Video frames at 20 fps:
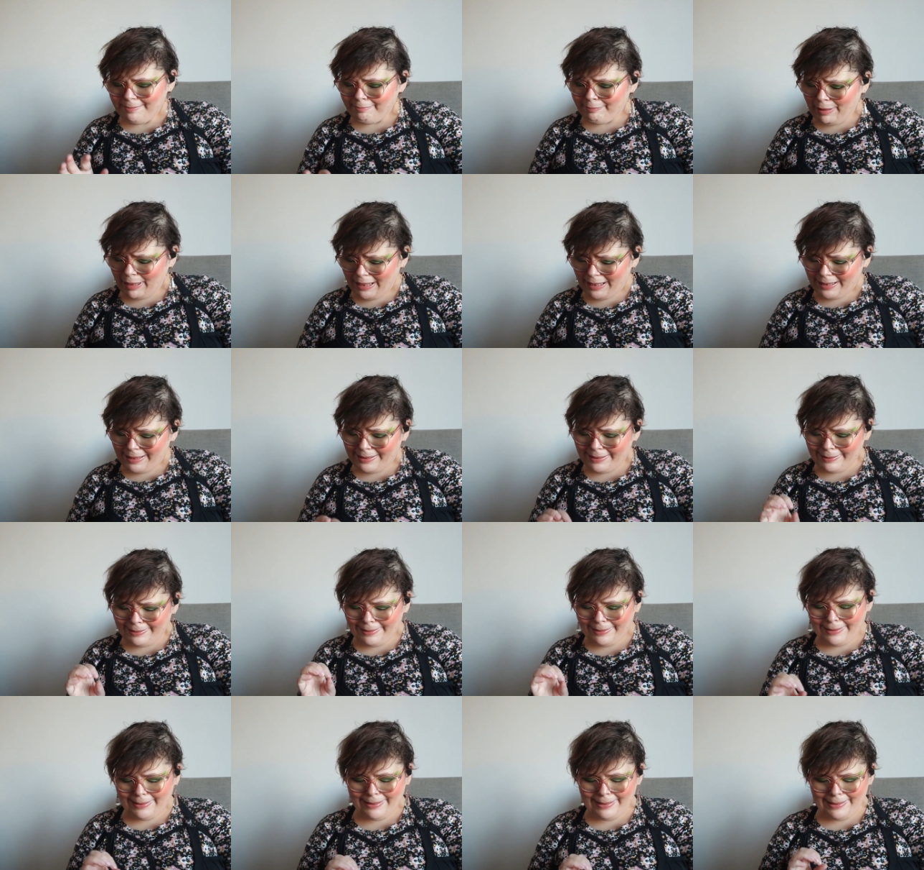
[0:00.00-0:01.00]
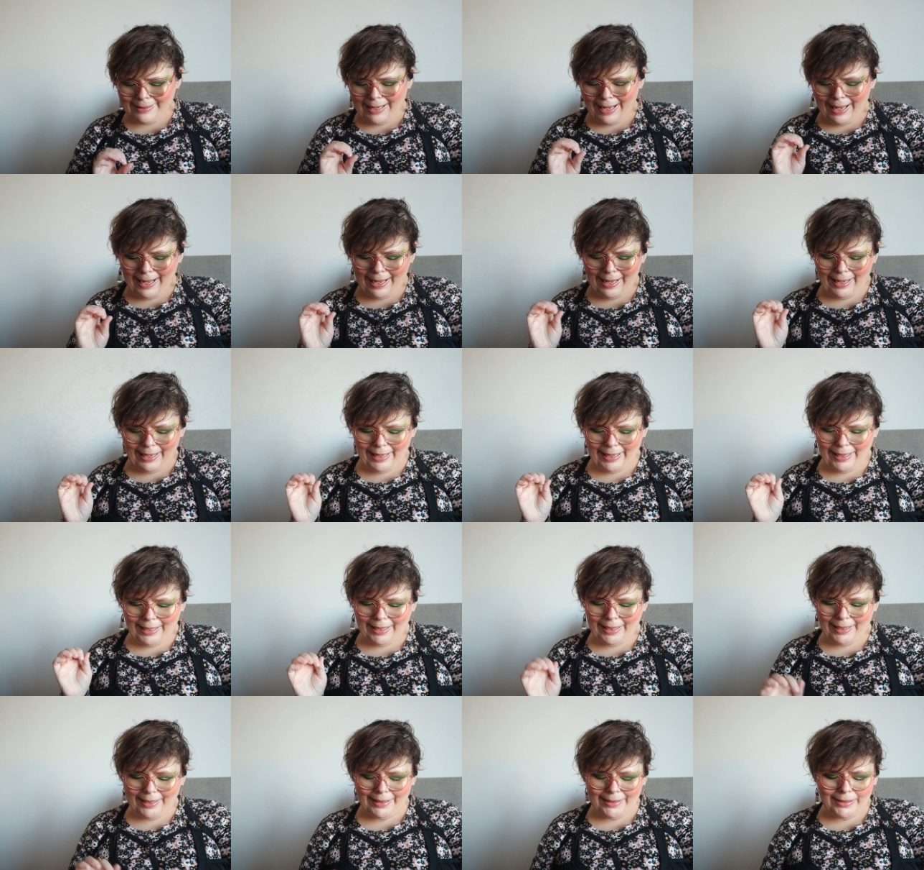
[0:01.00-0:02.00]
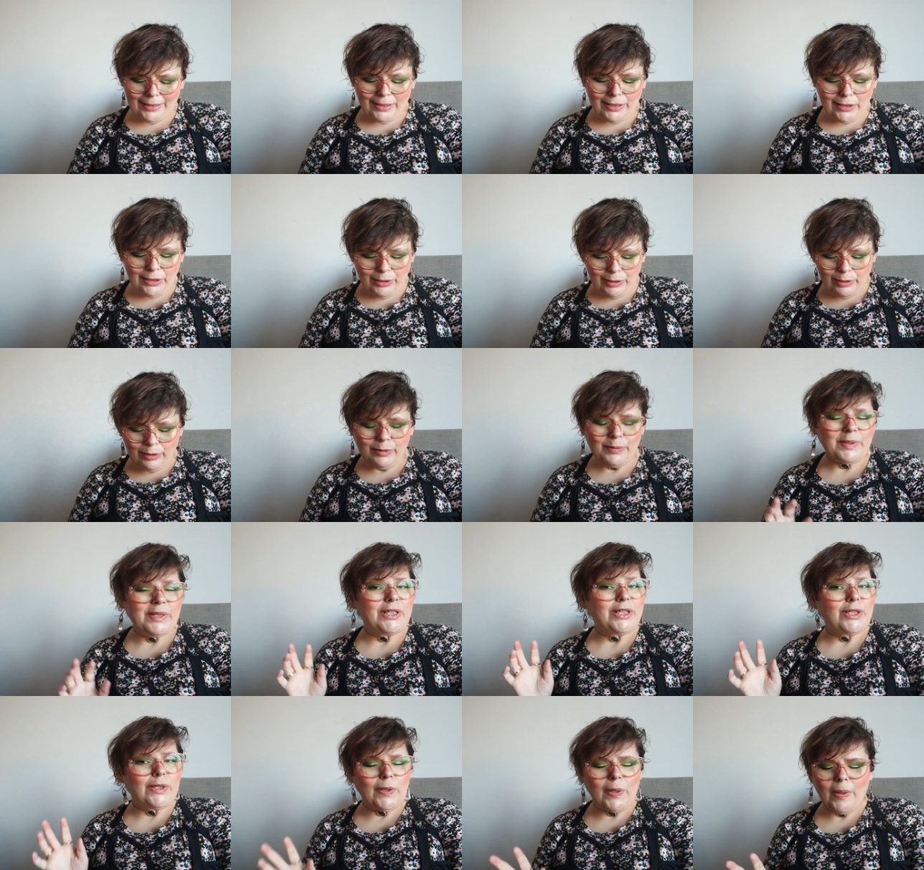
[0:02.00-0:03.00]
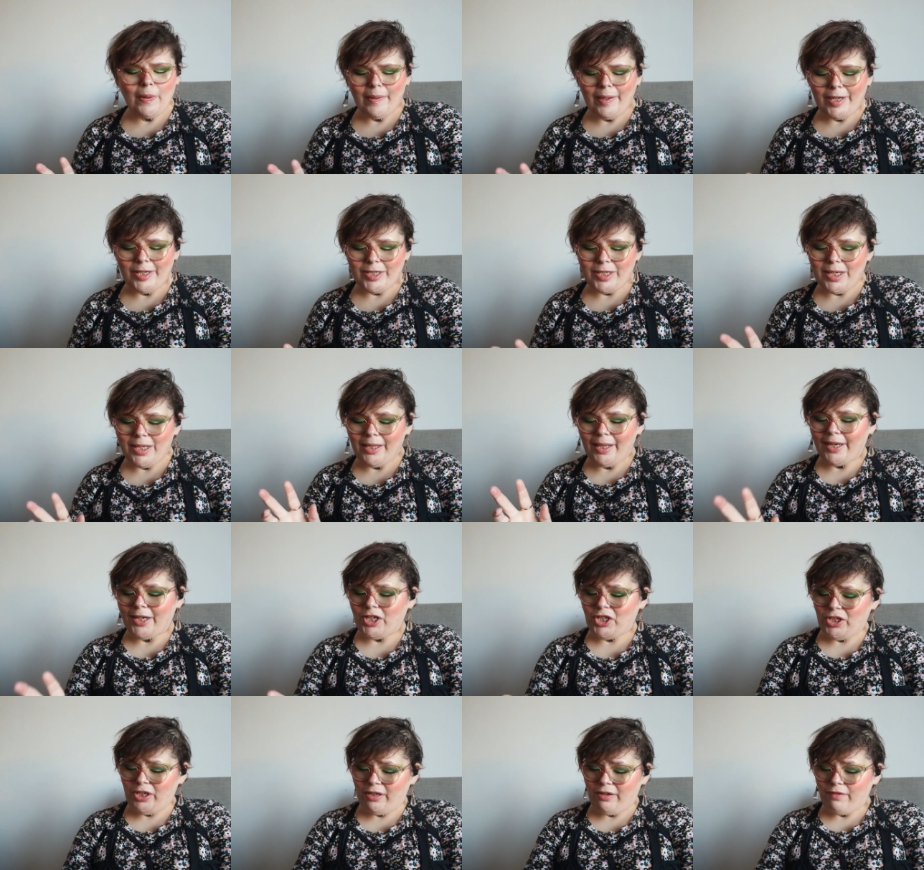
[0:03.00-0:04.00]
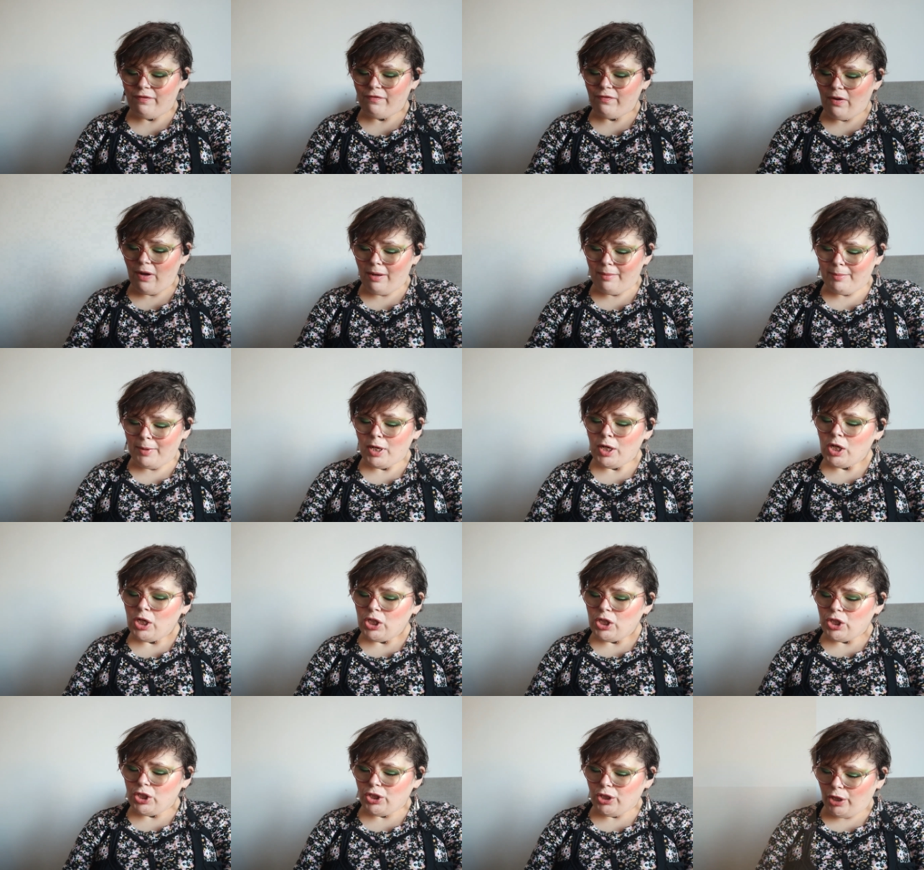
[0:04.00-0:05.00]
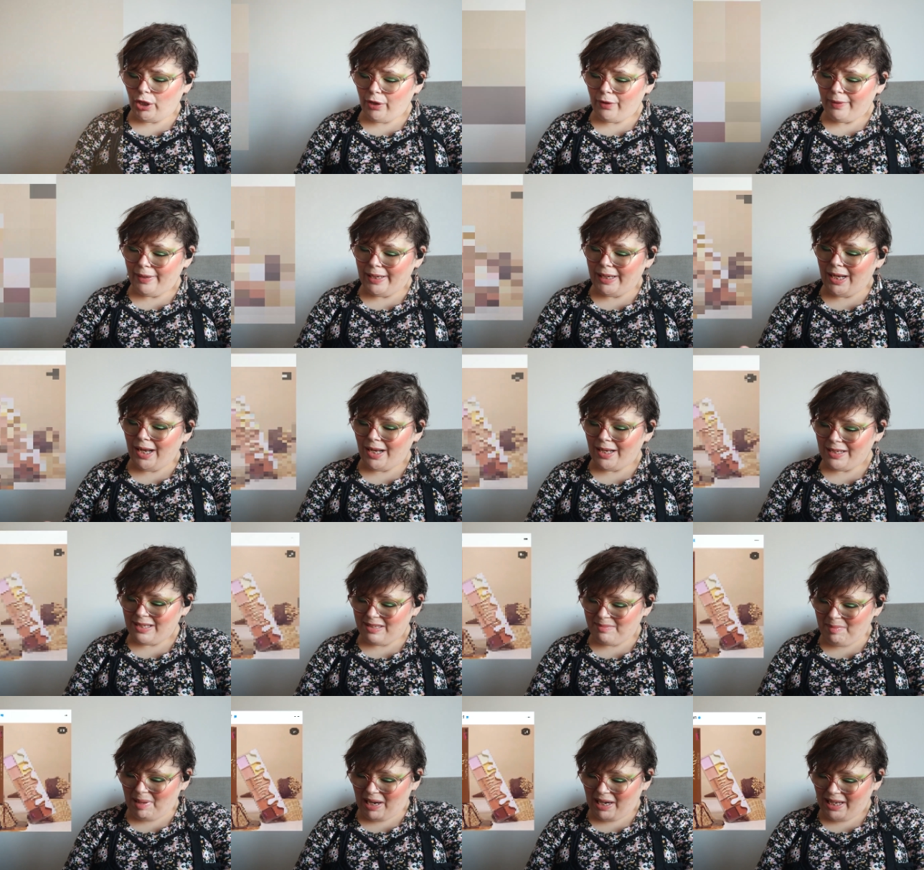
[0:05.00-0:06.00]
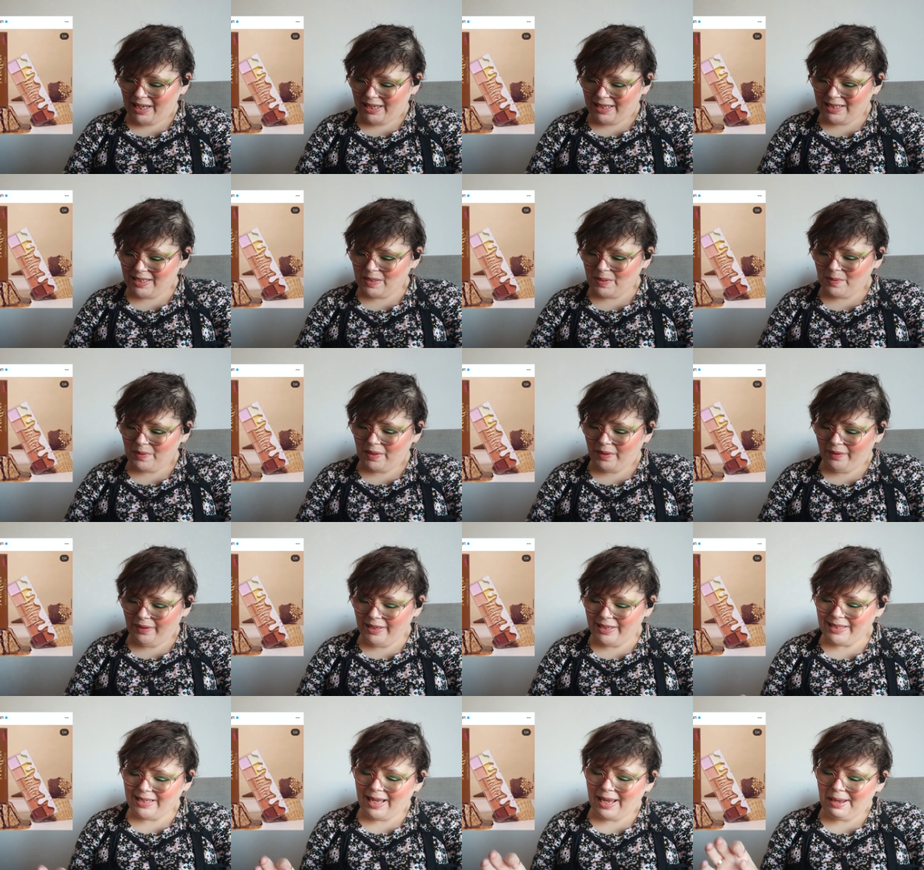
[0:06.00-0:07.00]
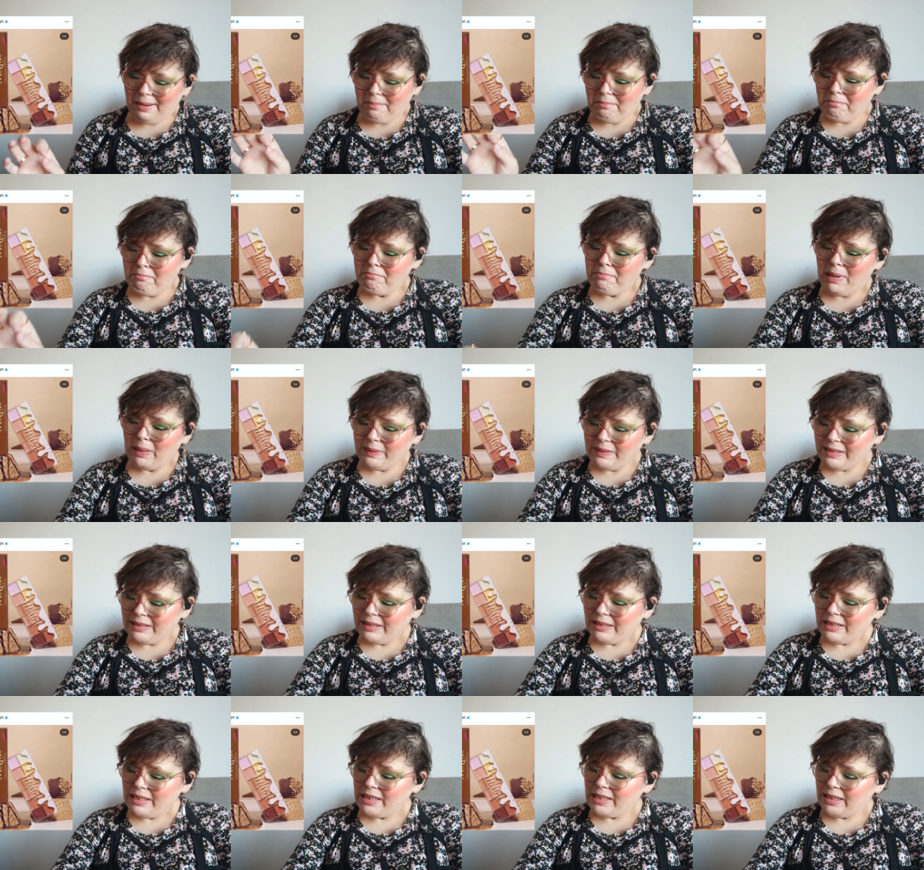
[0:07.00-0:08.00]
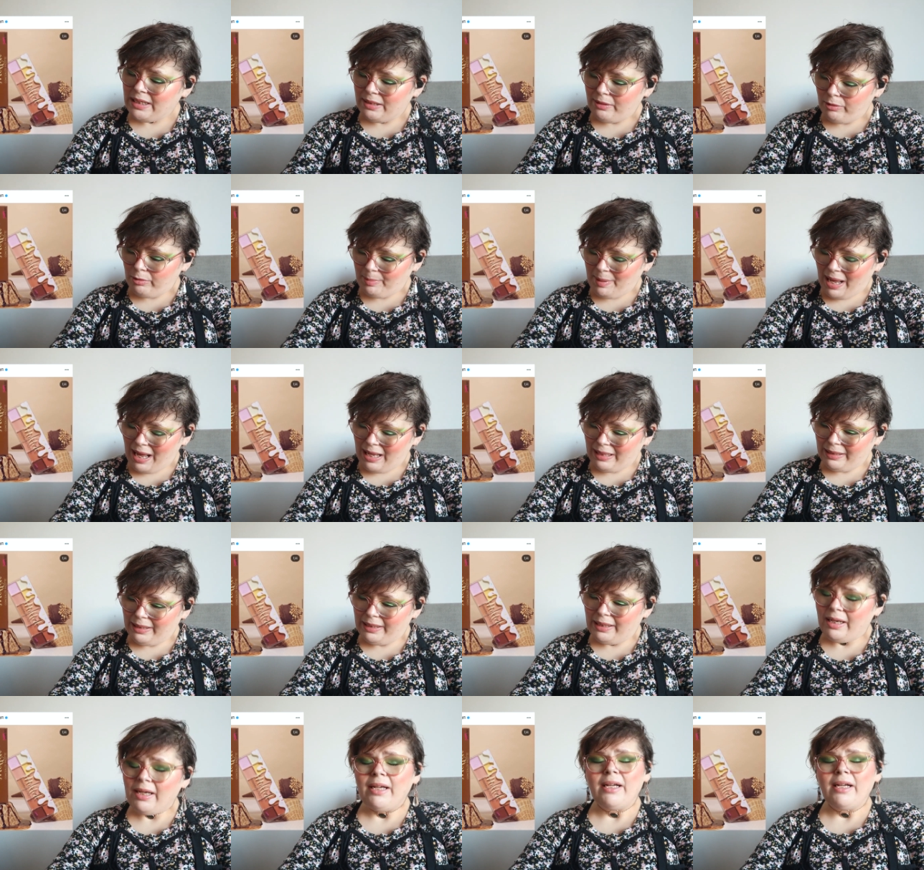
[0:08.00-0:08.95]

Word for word: But this is a new Sugar Rush collection from Sugary Cosmetics. So there is a melted concealer palette